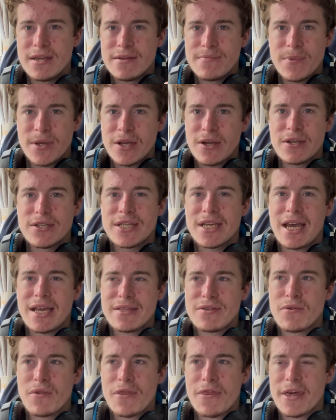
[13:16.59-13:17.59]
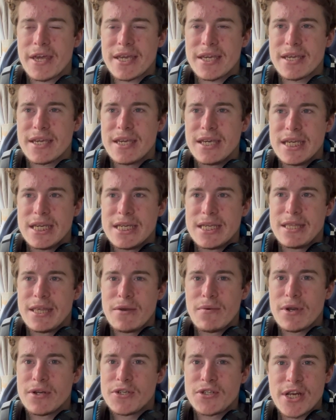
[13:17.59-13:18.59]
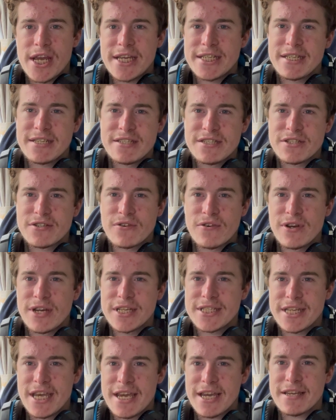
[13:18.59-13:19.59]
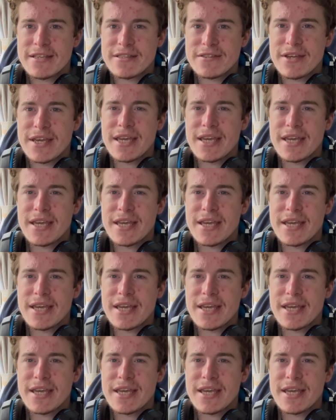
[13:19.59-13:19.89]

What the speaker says: Because I don't think they were interested in scoring a second.